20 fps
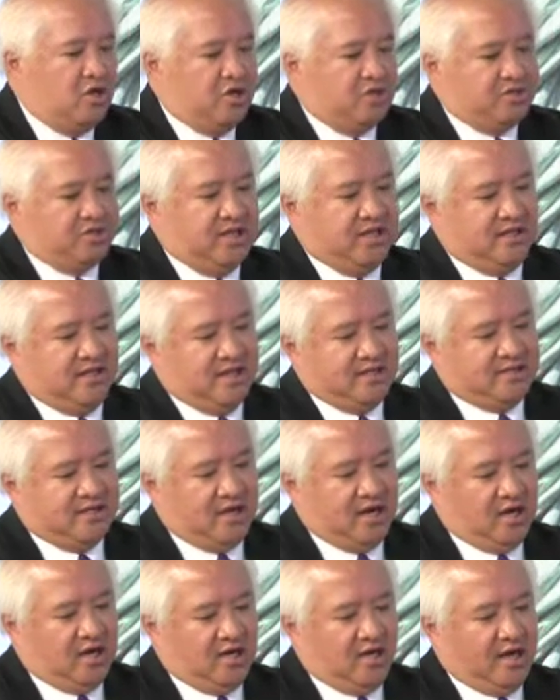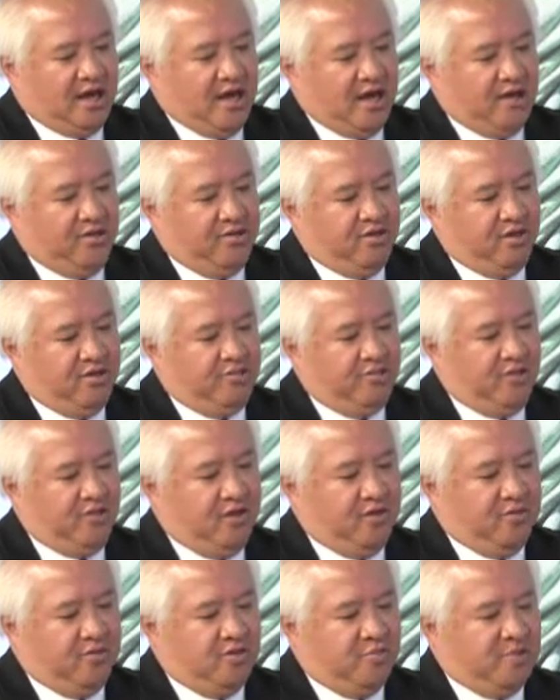So that's kind of like how
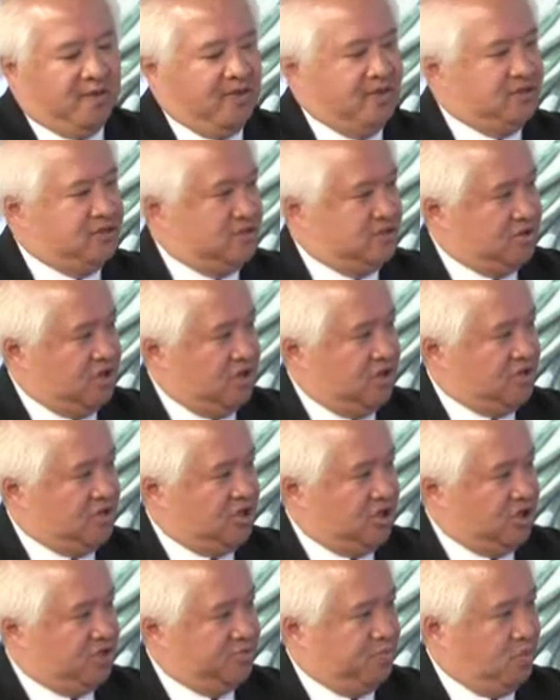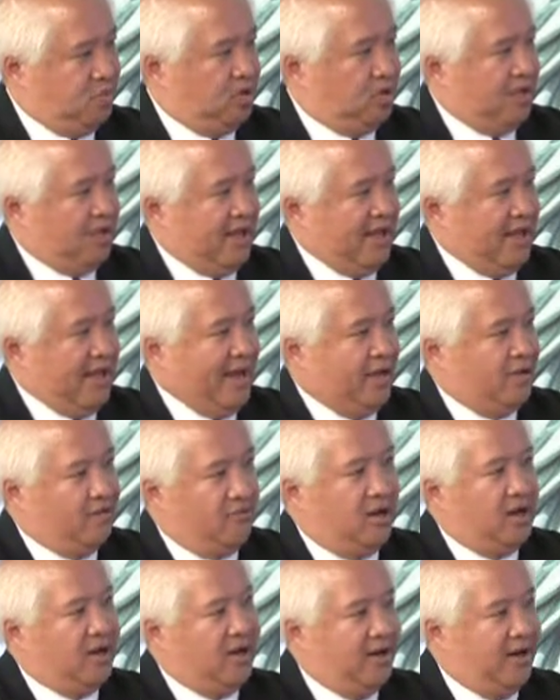the pieces on the chessboard lay out
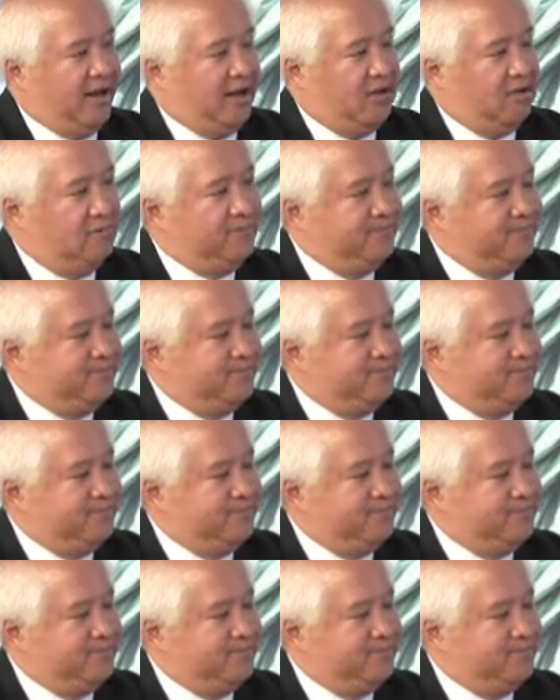right now.